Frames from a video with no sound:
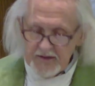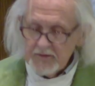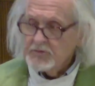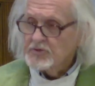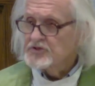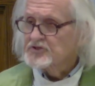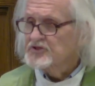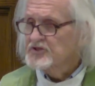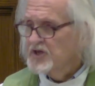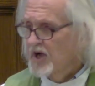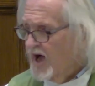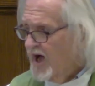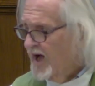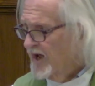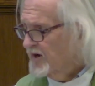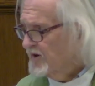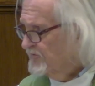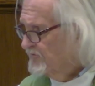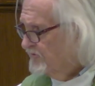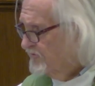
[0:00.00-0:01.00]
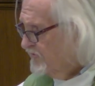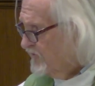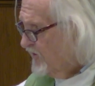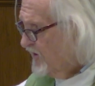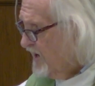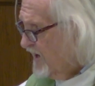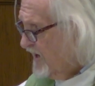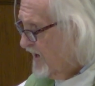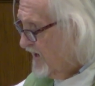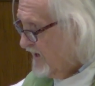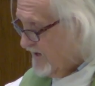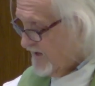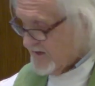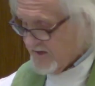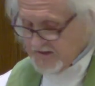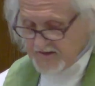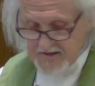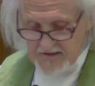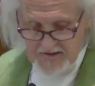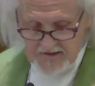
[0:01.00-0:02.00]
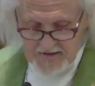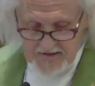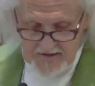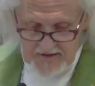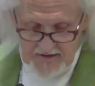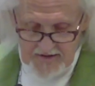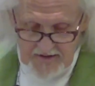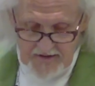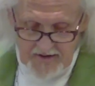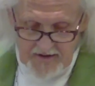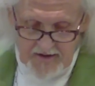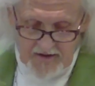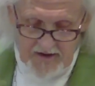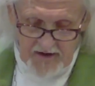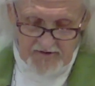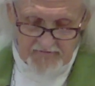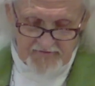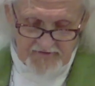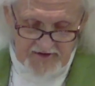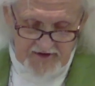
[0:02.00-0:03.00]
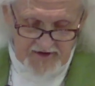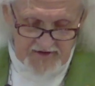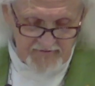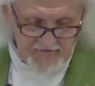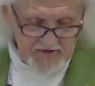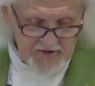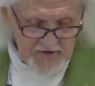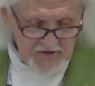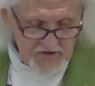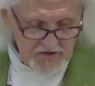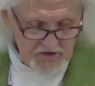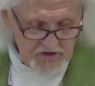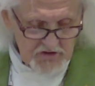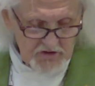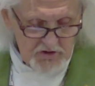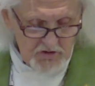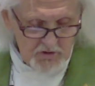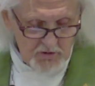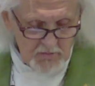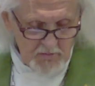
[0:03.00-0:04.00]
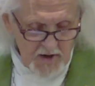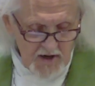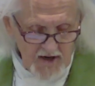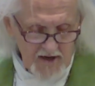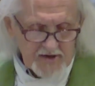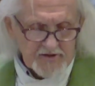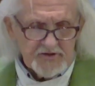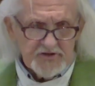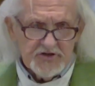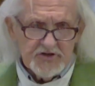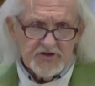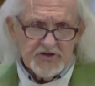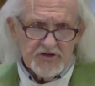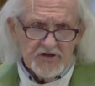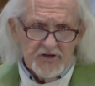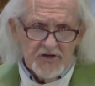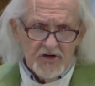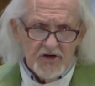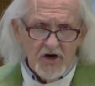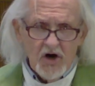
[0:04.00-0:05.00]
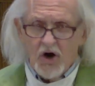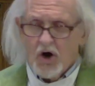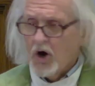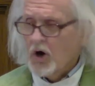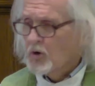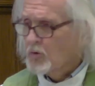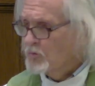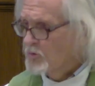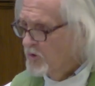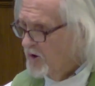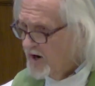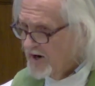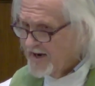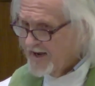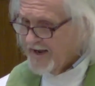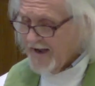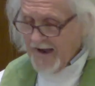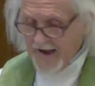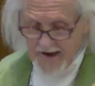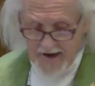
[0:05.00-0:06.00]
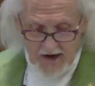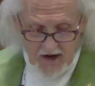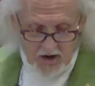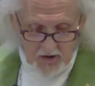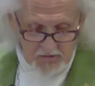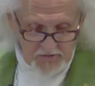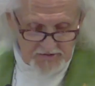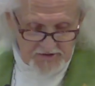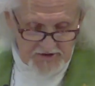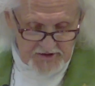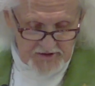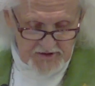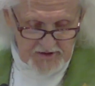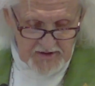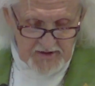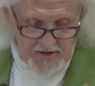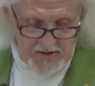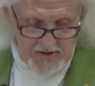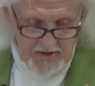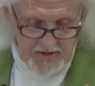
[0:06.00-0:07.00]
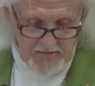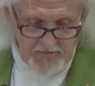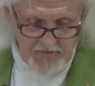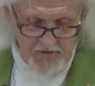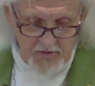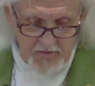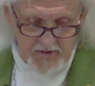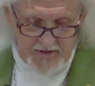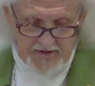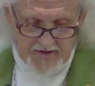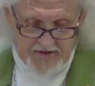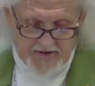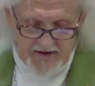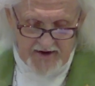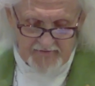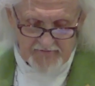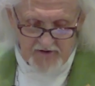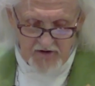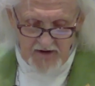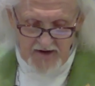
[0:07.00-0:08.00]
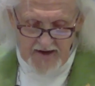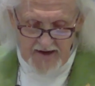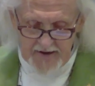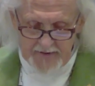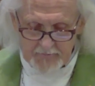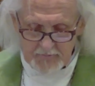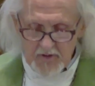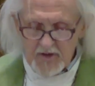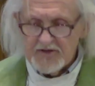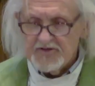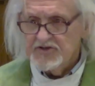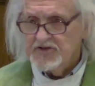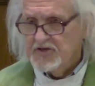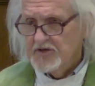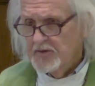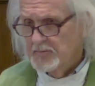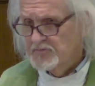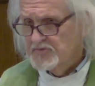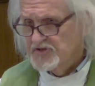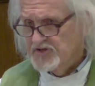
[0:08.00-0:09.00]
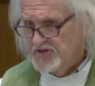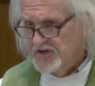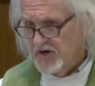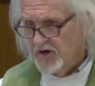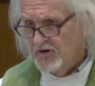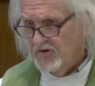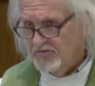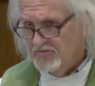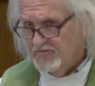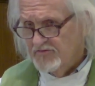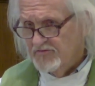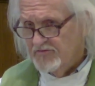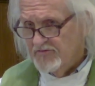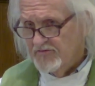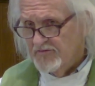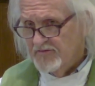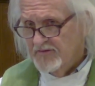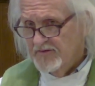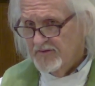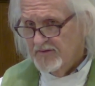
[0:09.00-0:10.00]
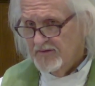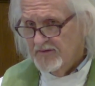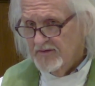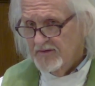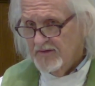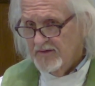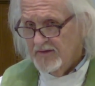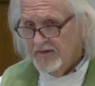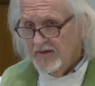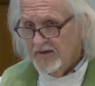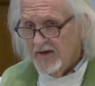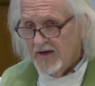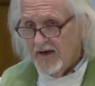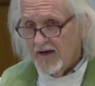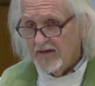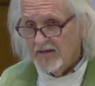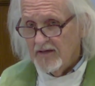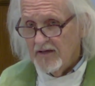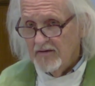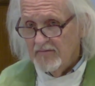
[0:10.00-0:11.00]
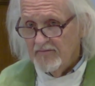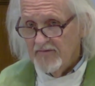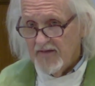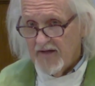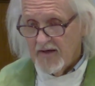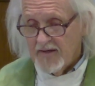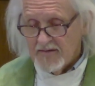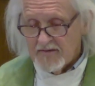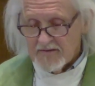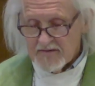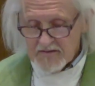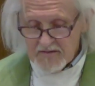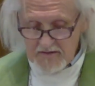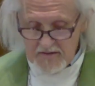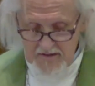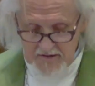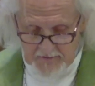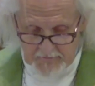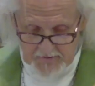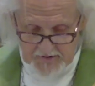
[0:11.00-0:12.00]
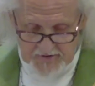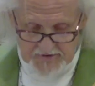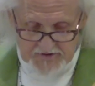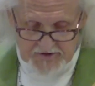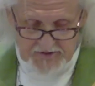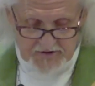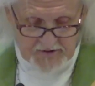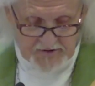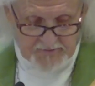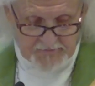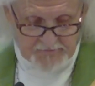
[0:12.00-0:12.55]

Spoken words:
was not afraid of giving too much or running out, though he never had much himself. I love that image.